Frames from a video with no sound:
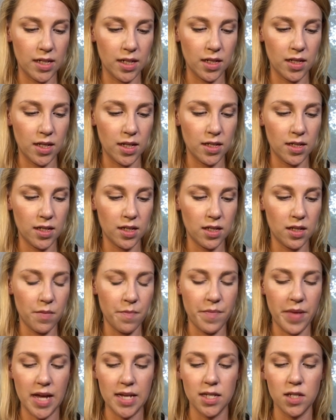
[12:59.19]
that this is the
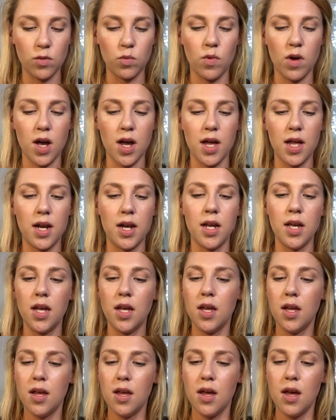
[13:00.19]
best one.
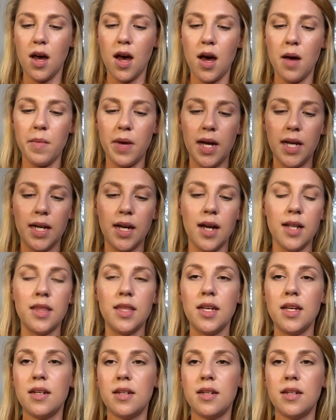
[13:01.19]
I got the